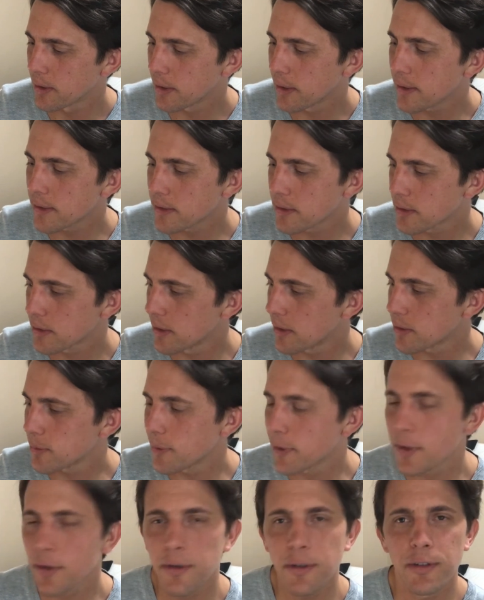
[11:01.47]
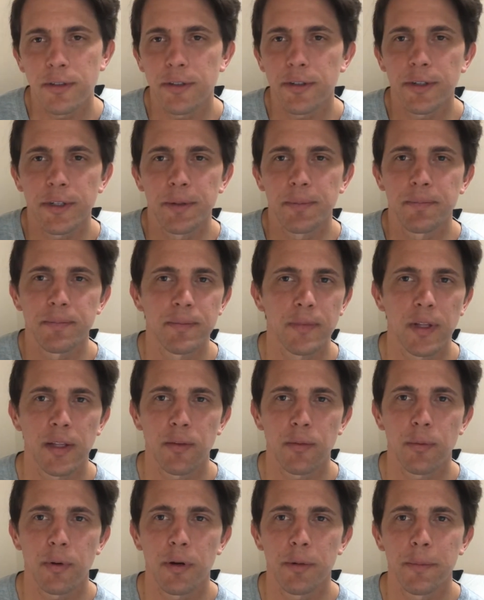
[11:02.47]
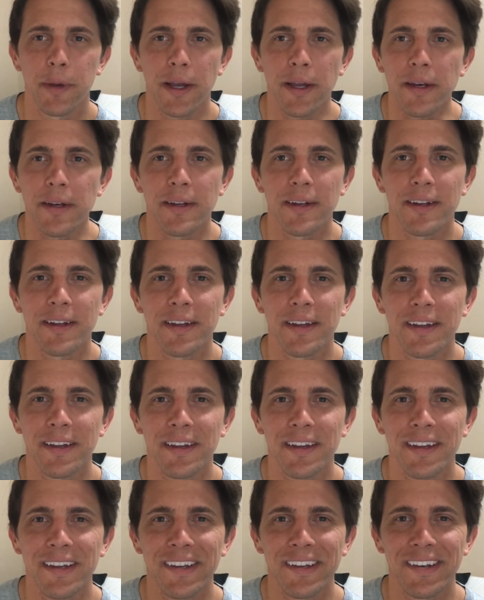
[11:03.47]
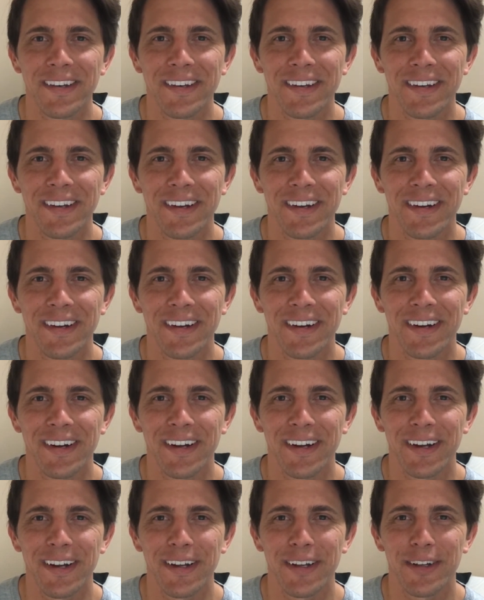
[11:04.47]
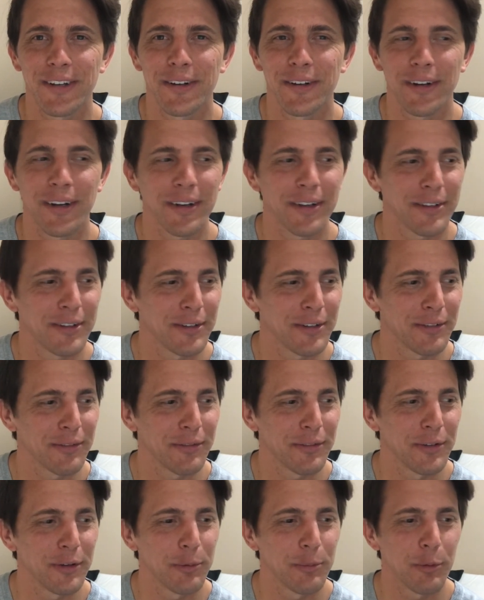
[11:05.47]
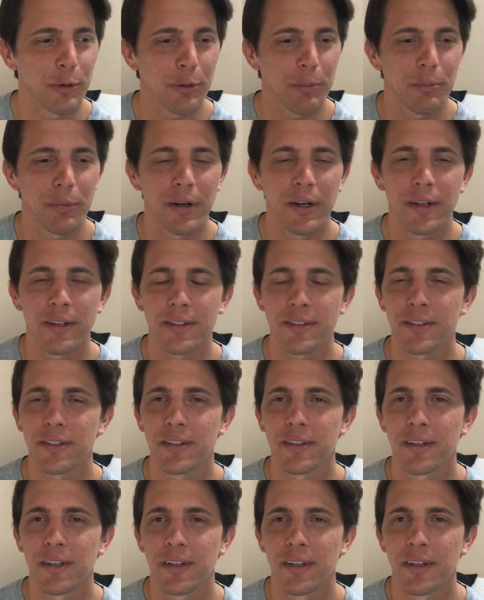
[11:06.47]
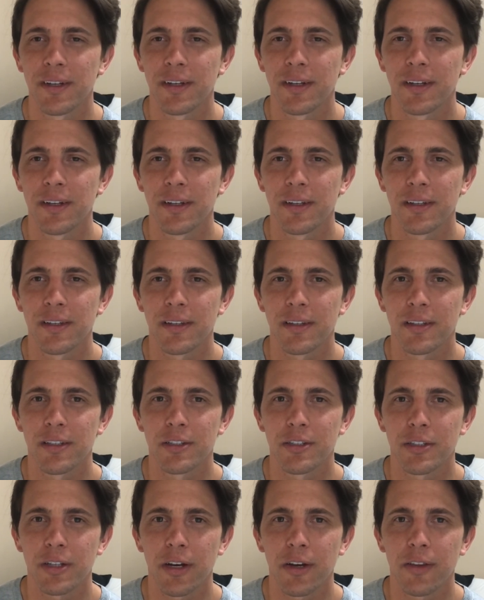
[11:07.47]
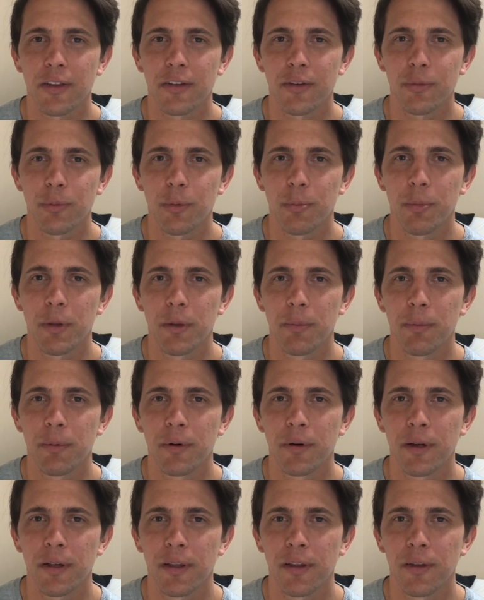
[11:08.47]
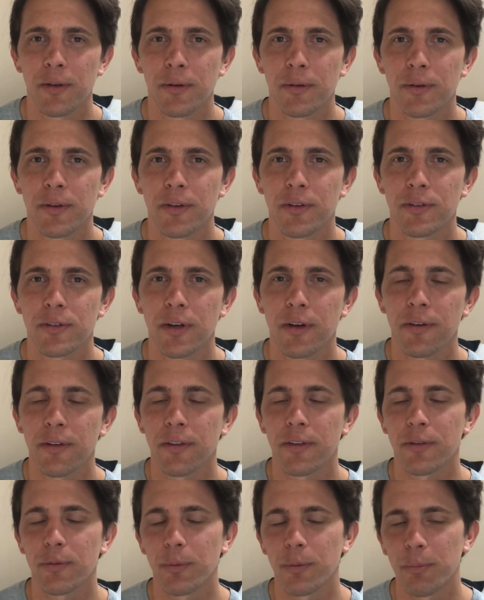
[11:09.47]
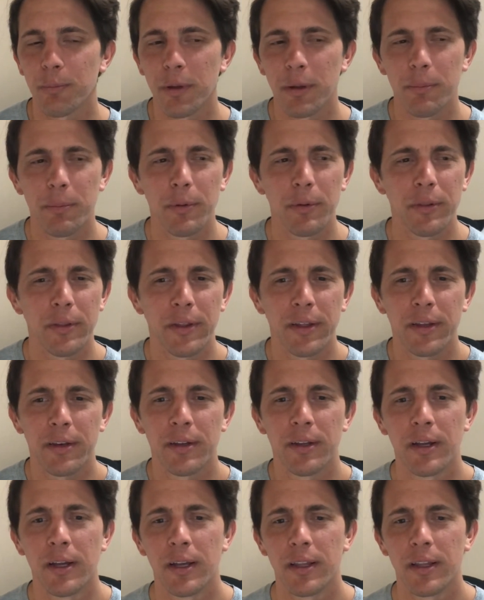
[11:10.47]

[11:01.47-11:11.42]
that's my current journey. That's where I'm at, and I couldn't feel more blessed to share this with people like you, to share this with people that